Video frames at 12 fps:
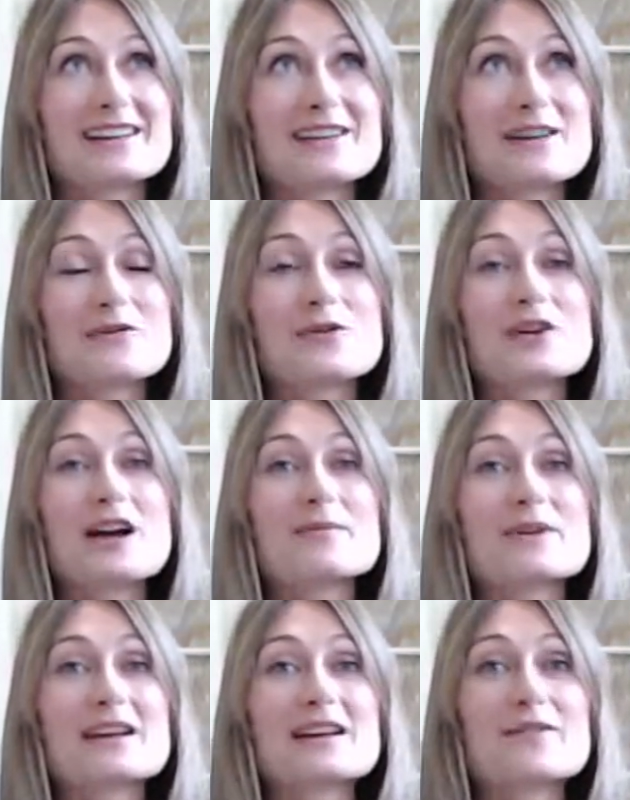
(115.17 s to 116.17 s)
if you're
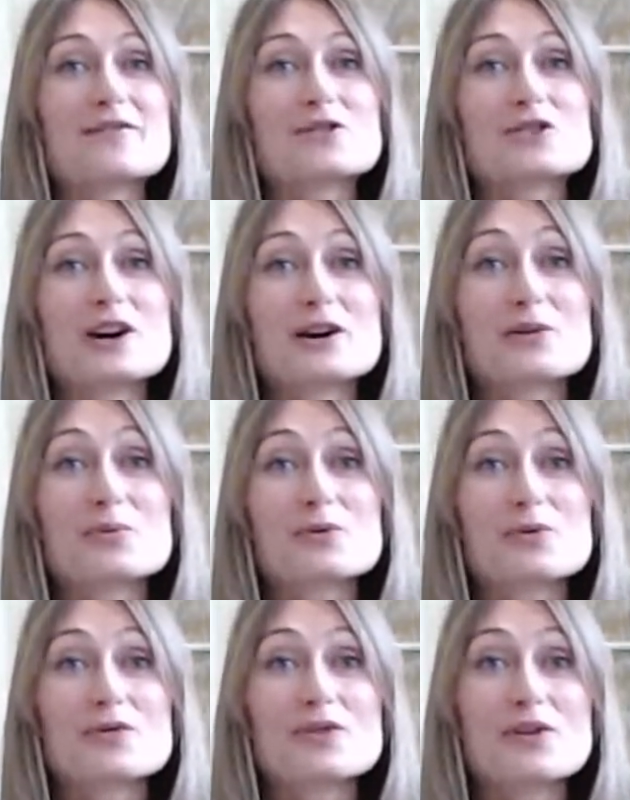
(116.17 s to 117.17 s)
trying to
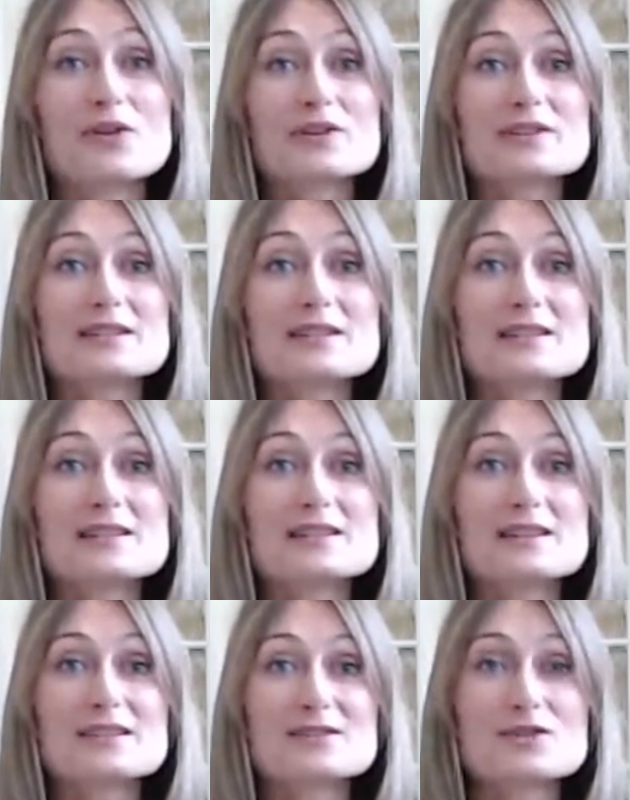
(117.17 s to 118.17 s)
prove yoga's
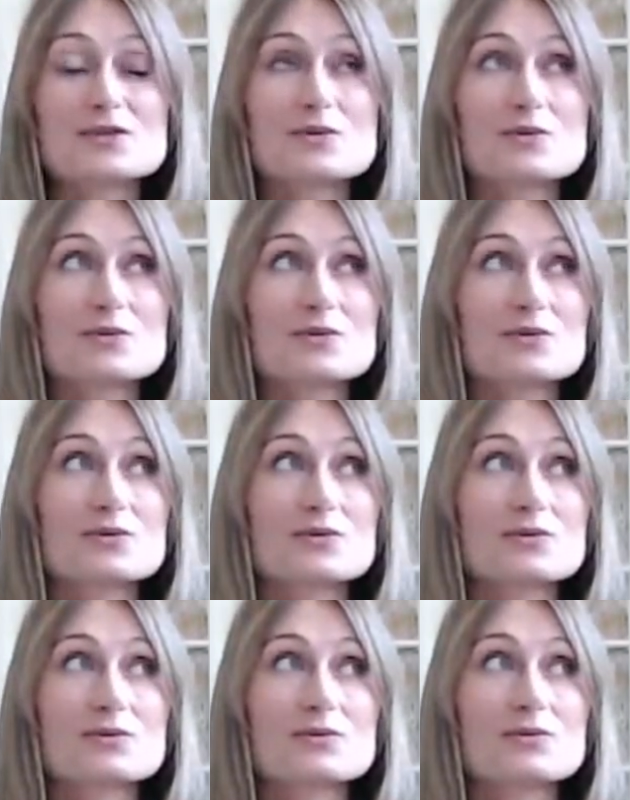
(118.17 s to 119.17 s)
existence through
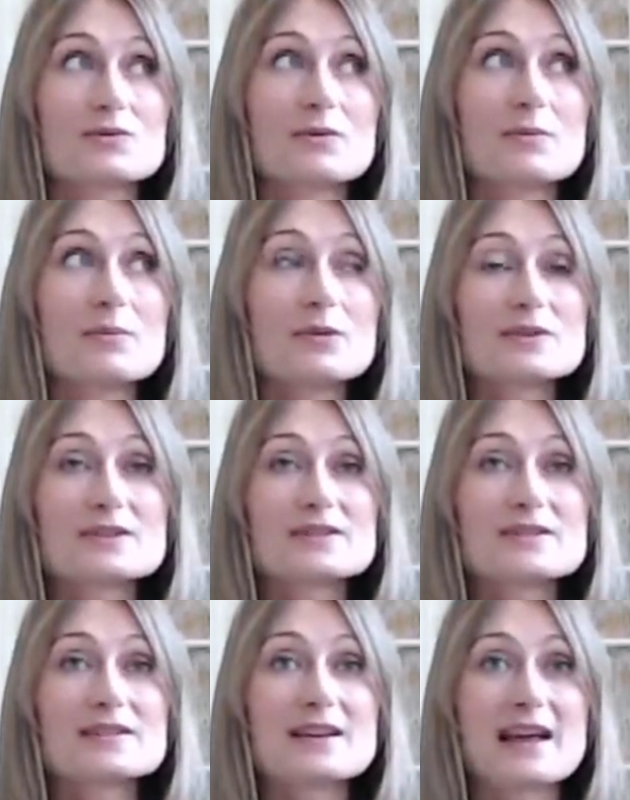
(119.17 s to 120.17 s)

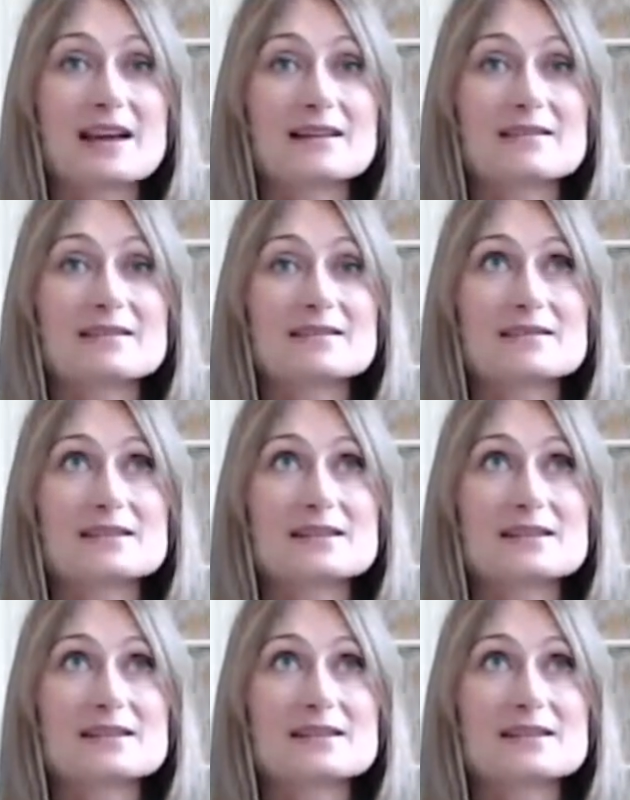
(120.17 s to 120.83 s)
books and